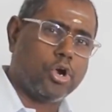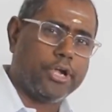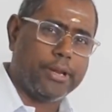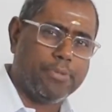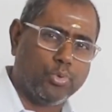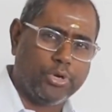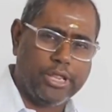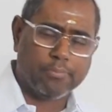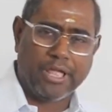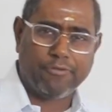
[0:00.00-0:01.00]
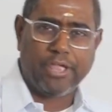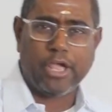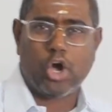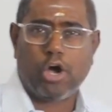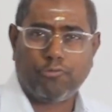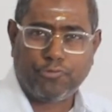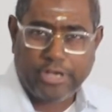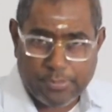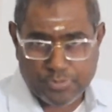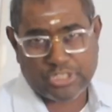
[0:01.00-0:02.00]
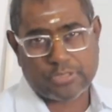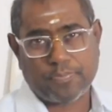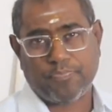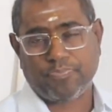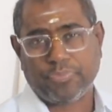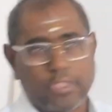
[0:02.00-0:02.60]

contributing by way of tips